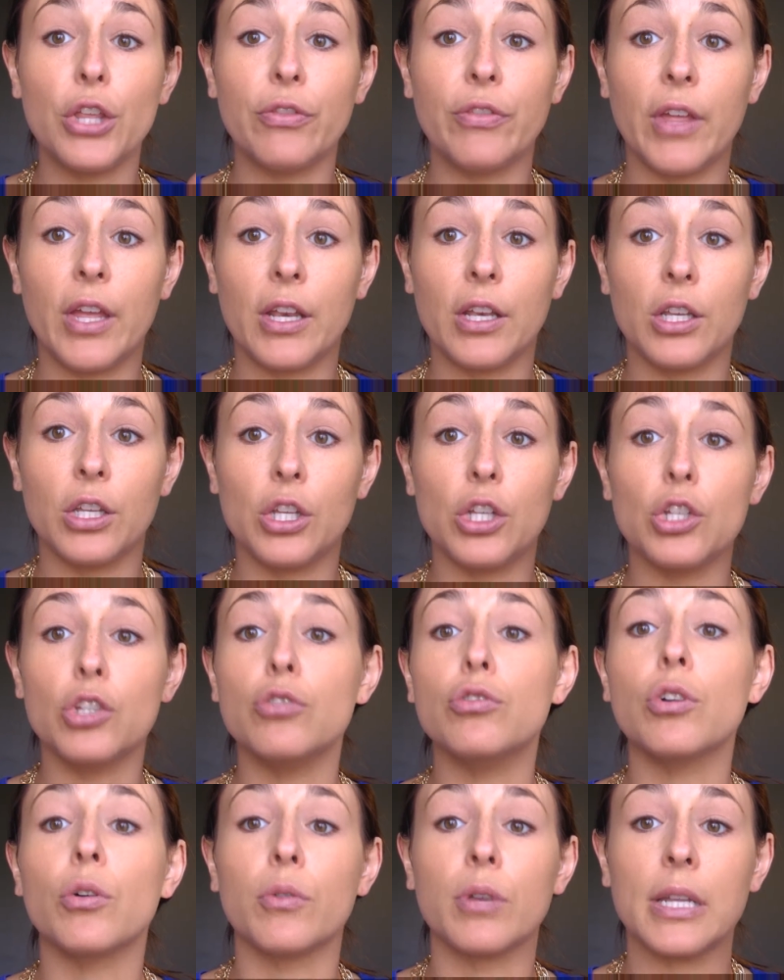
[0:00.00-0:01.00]
then
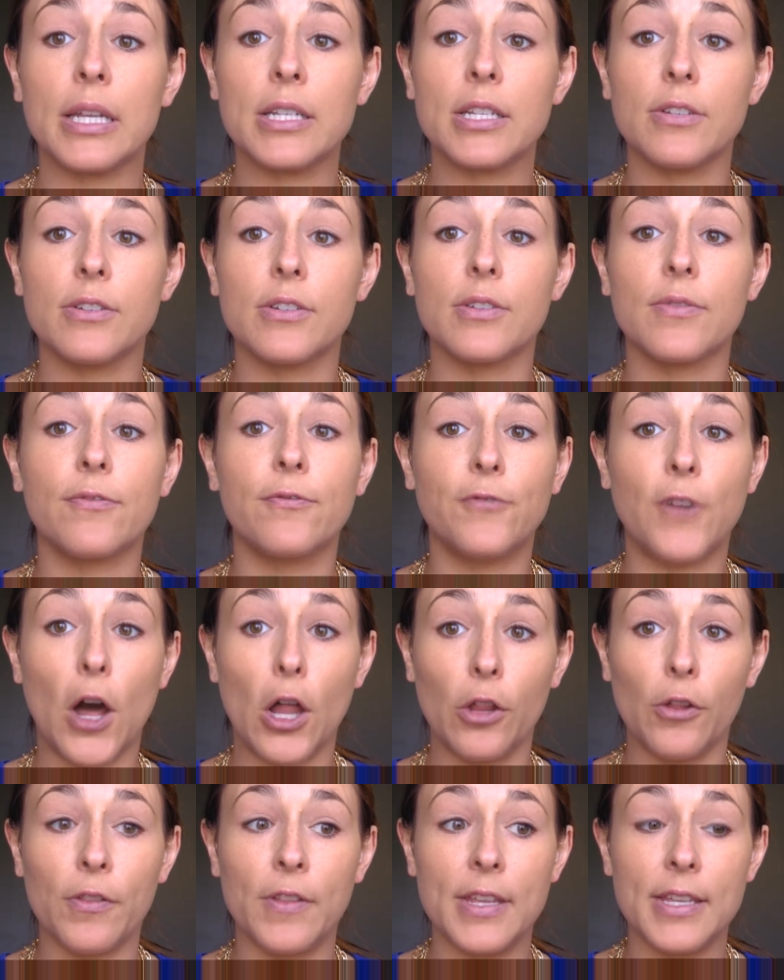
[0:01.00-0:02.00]
you don't need to
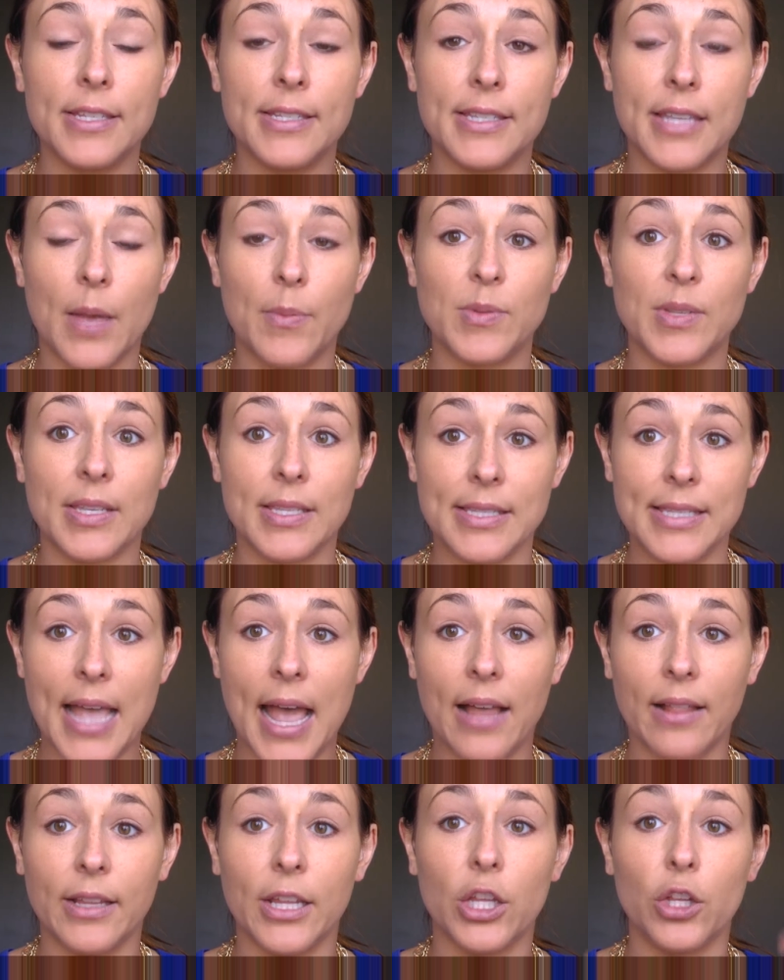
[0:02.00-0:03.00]
follow these steps
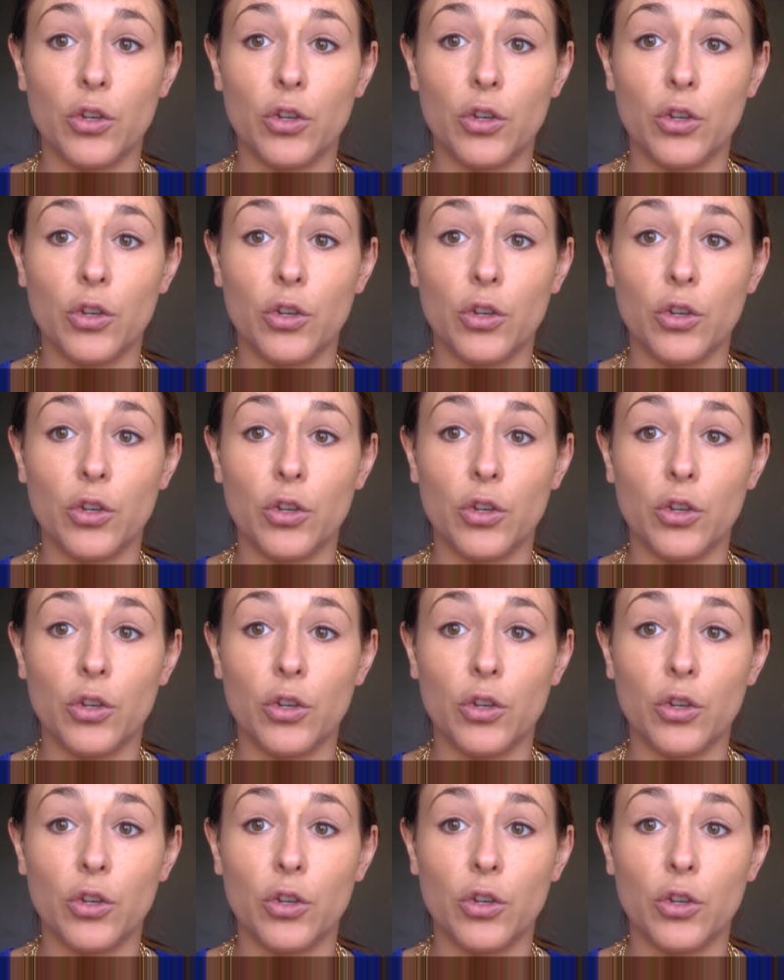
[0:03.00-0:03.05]
exactly.